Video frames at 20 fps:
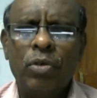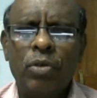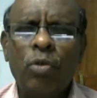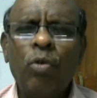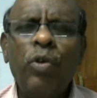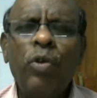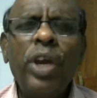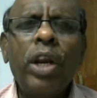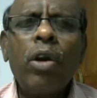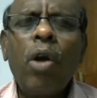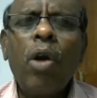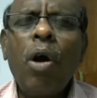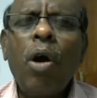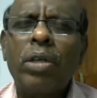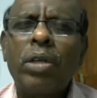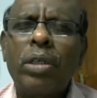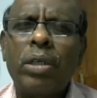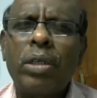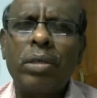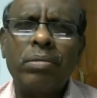We
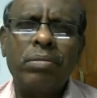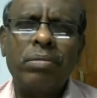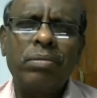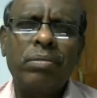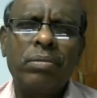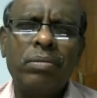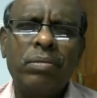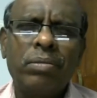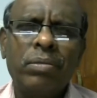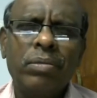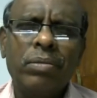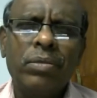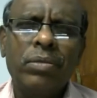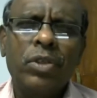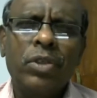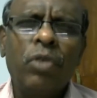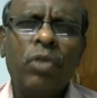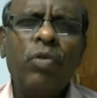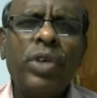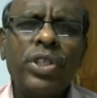rot,
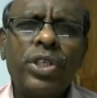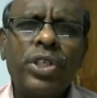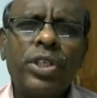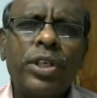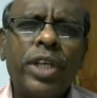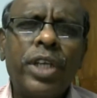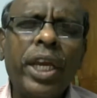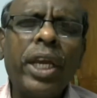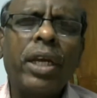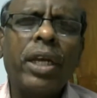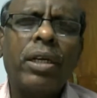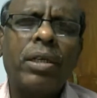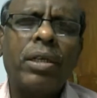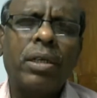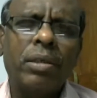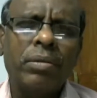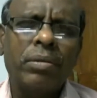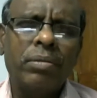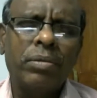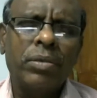we stink,
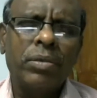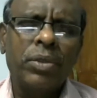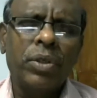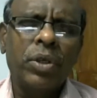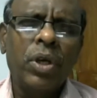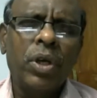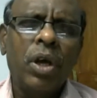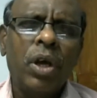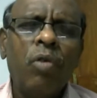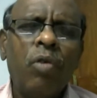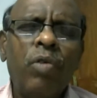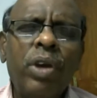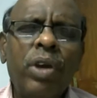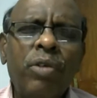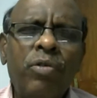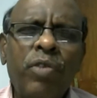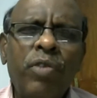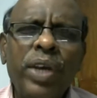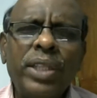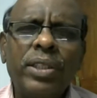we
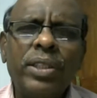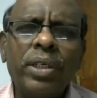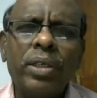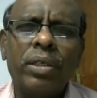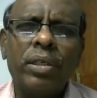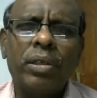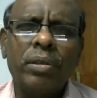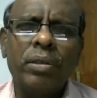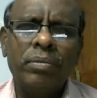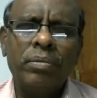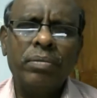wither,